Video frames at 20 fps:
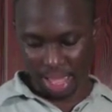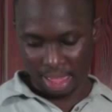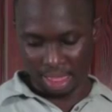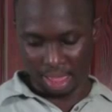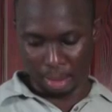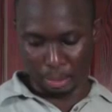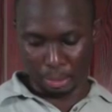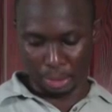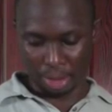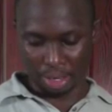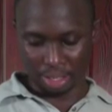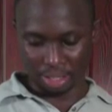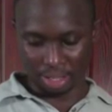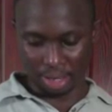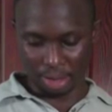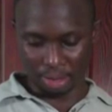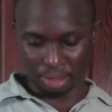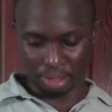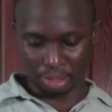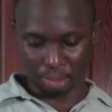that brings
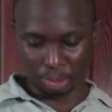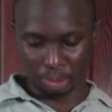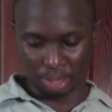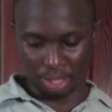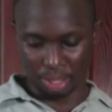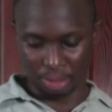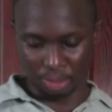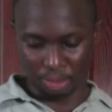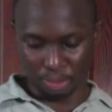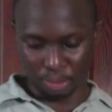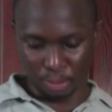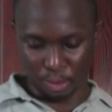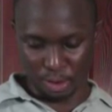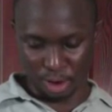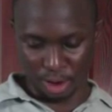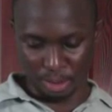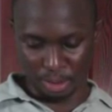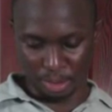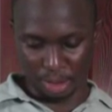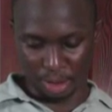out sweet,
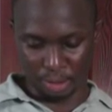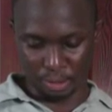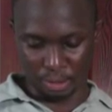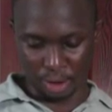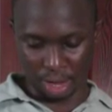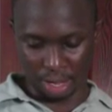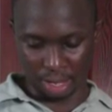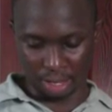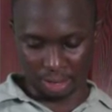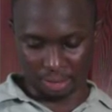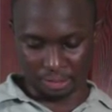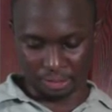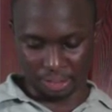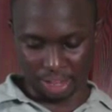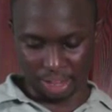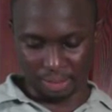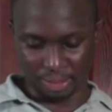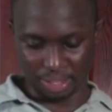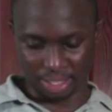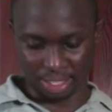warm, erotic
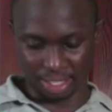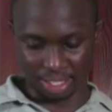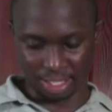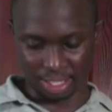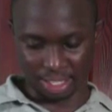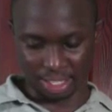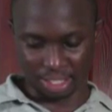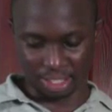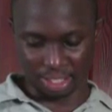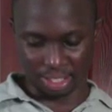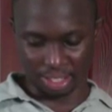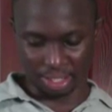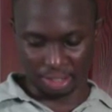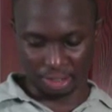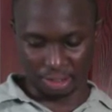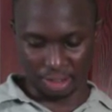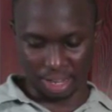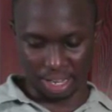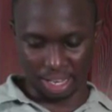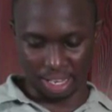flavors in dishes,
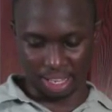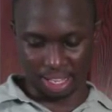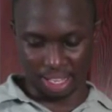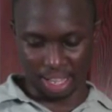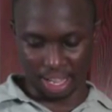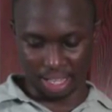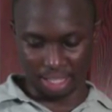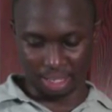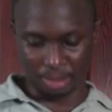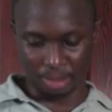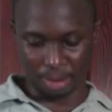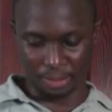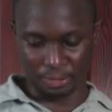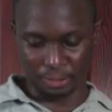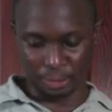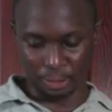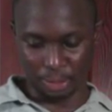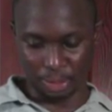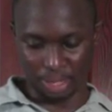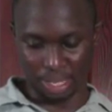creating the ultimate
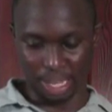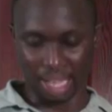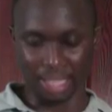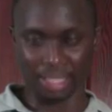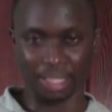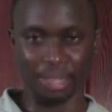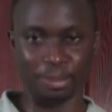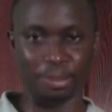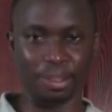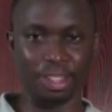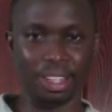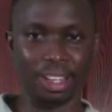foodgasm.